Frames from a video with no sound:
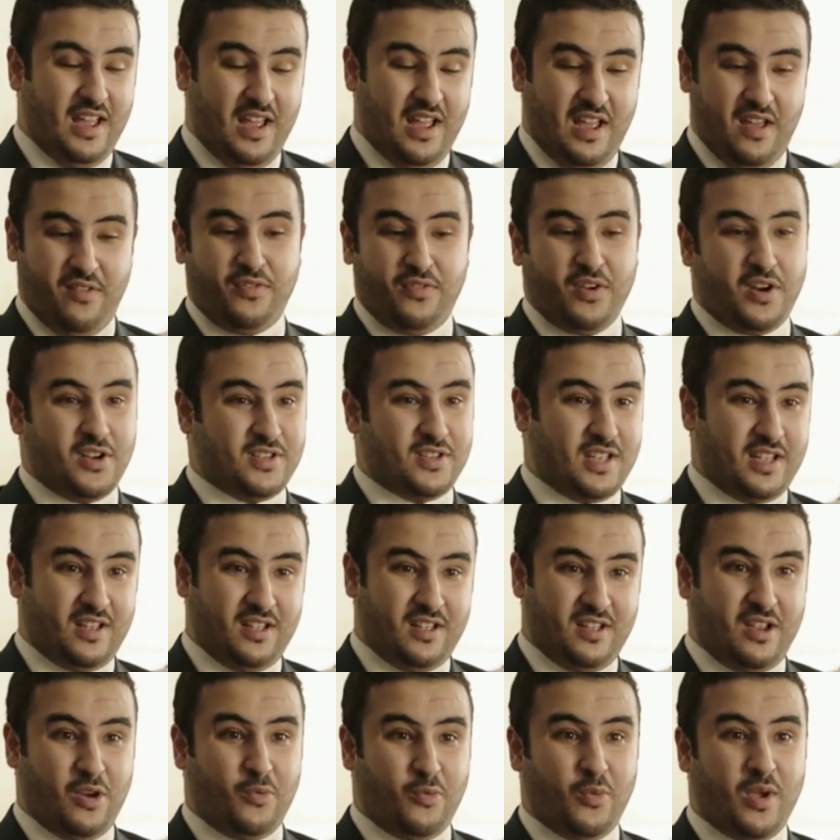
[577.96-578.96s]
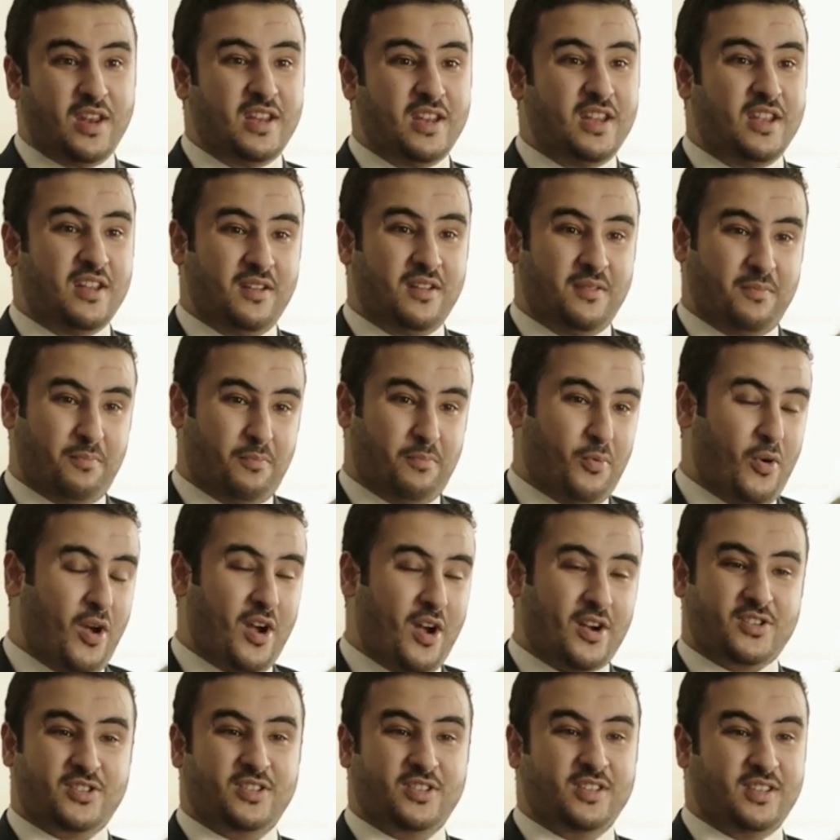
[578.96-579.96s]
if there's an Iranian
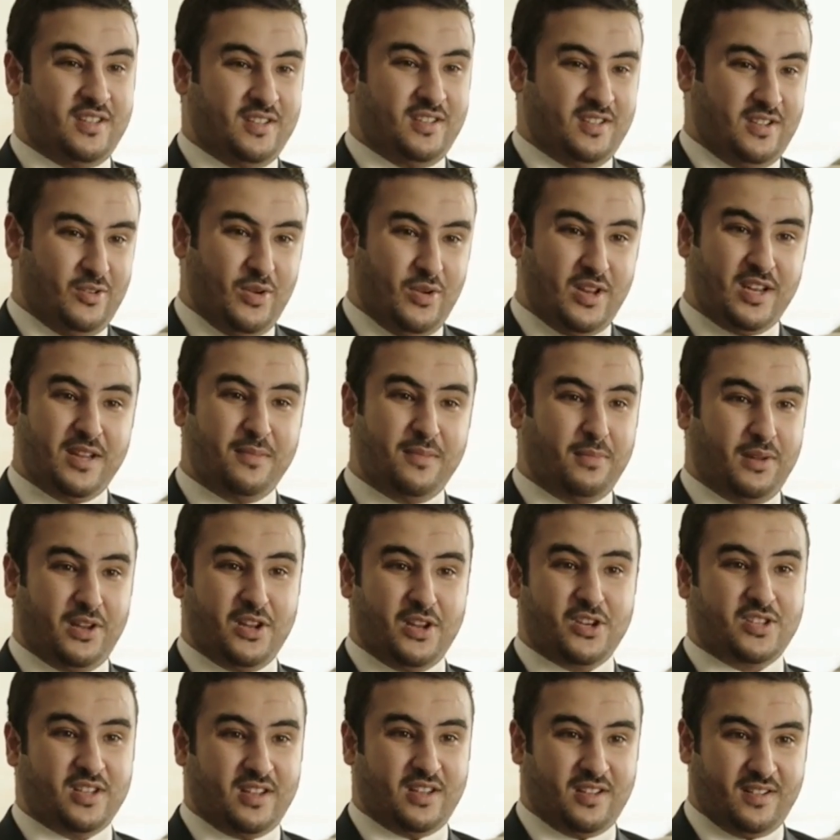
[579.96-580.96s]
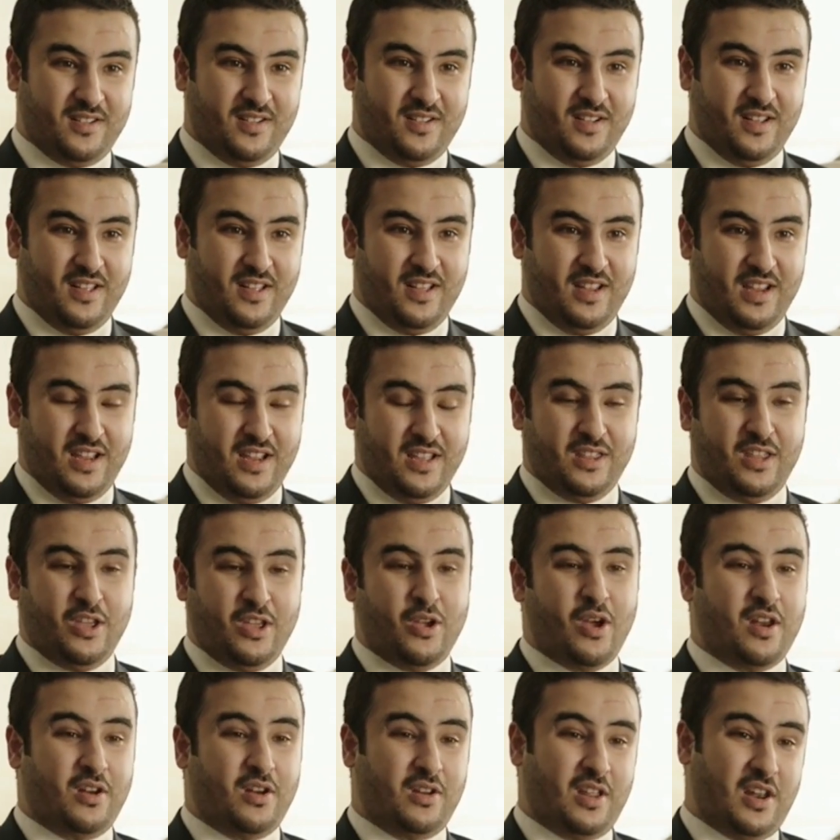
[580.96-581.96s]
proxy, Iranian militia in the
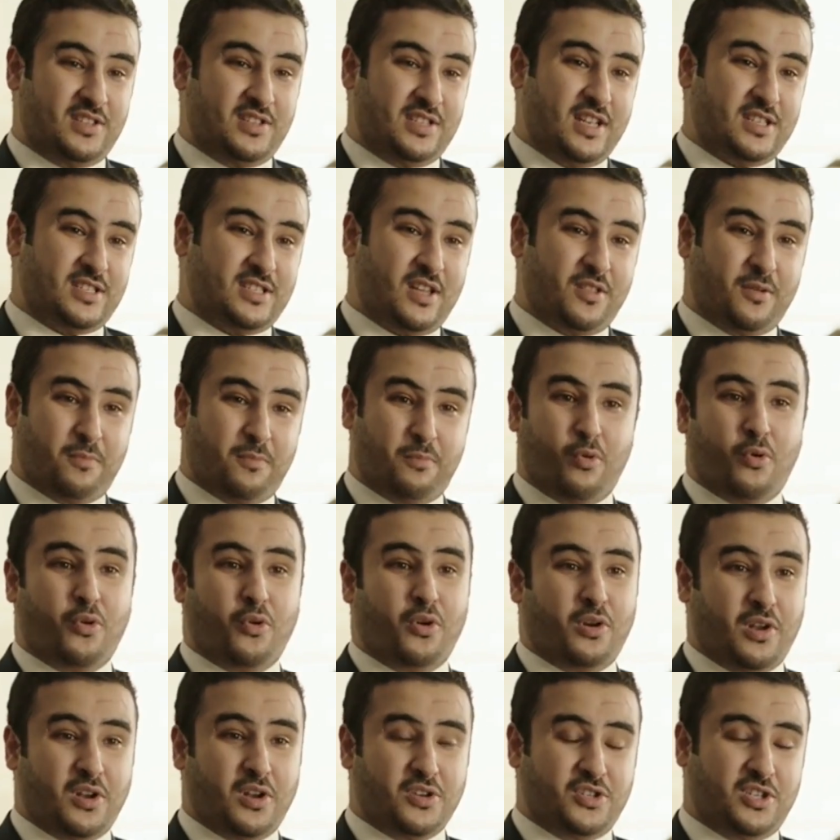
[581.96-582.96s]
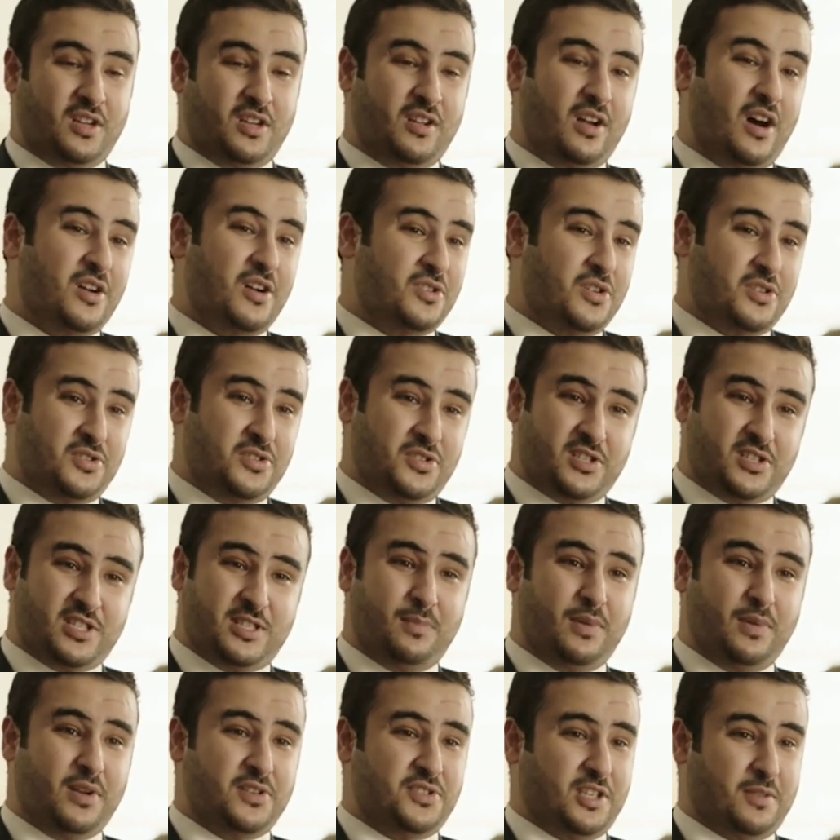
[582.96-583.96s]
United States southern border launching
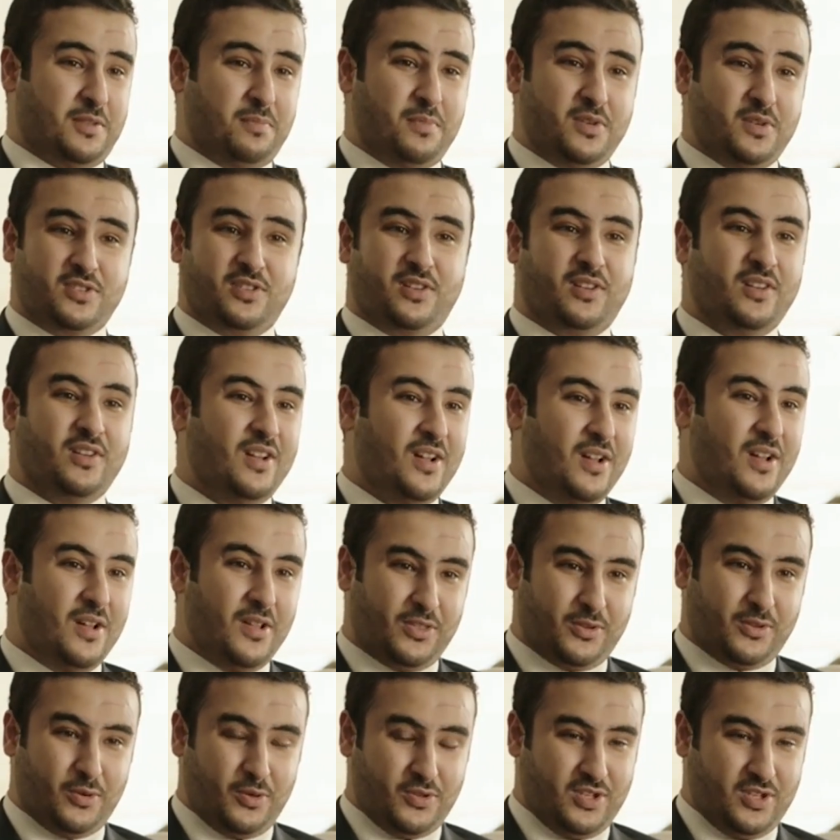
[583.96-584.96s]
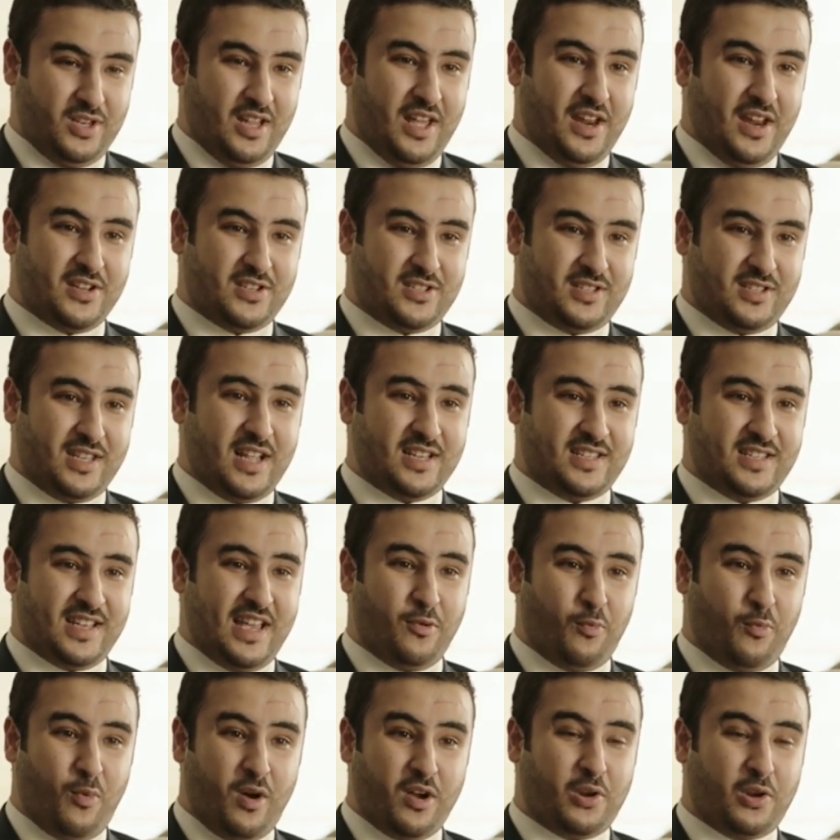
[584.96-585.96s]
160 ballistic missiles towards the United States,
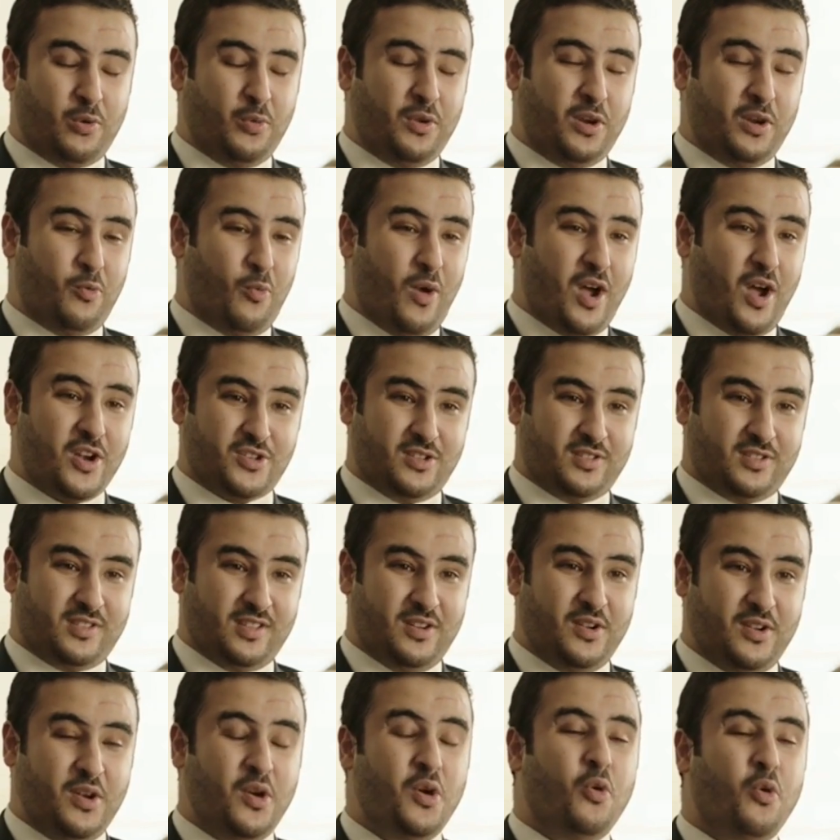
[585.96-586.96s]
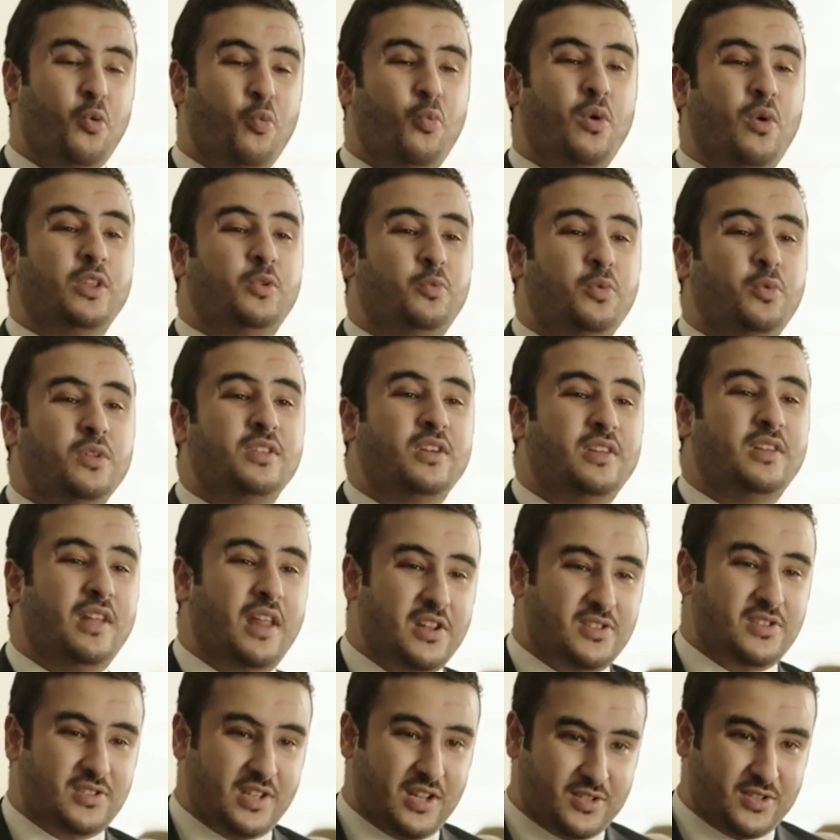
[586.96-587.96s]
and including Washington. What would the
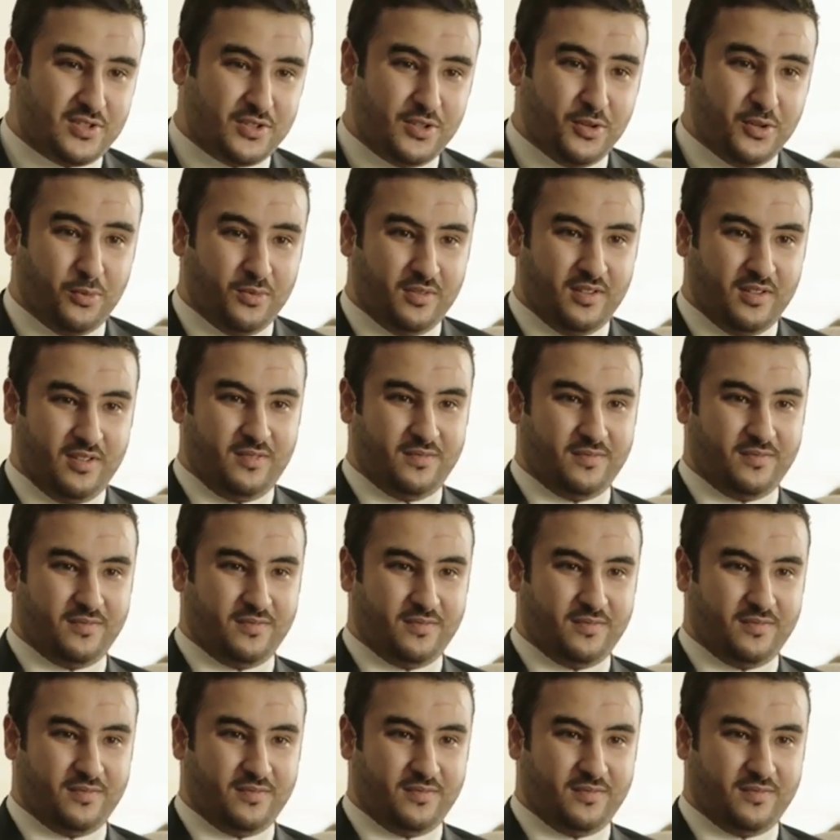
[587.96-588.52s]
United States do?